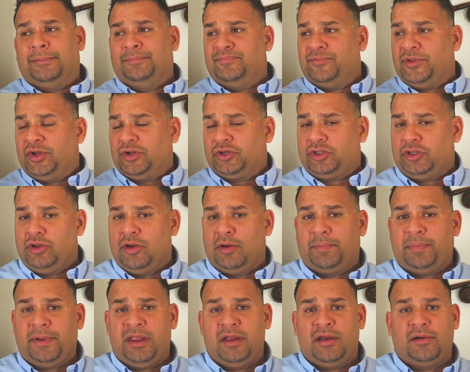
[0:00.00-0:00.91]
There's still
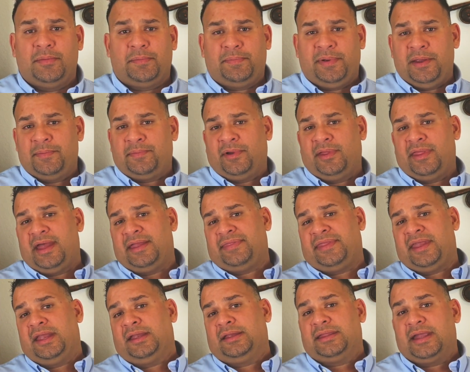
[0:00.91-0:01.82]
people that
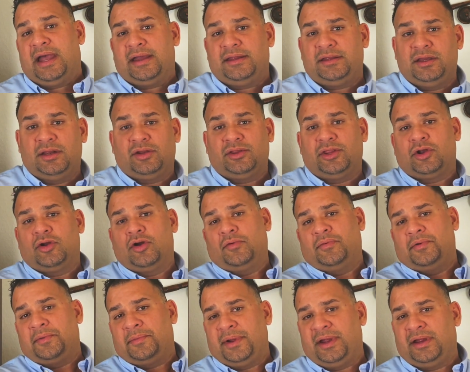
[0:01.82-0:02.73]
think that, the
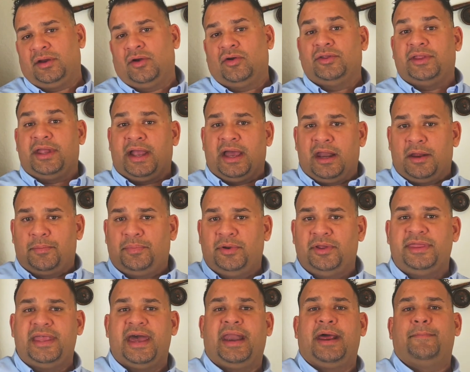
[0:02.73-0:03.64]
government, or they're going to
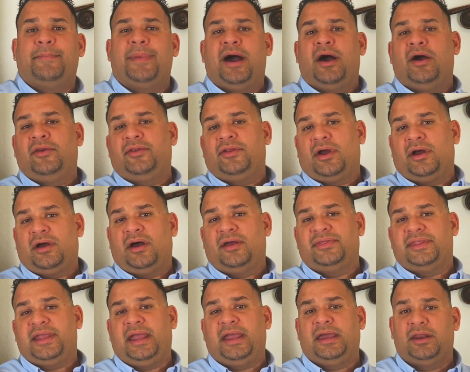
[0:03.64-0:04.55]
put that amount at
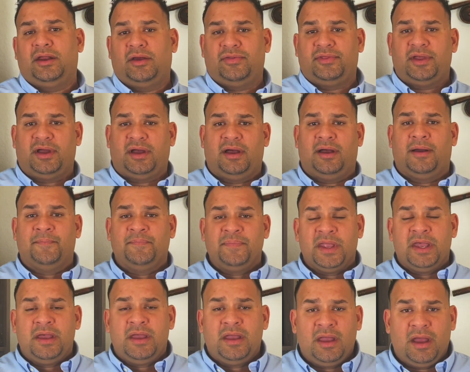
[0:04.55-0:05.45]
the end of
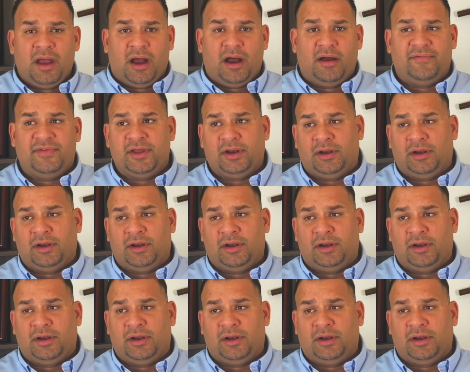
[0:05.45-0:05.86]
the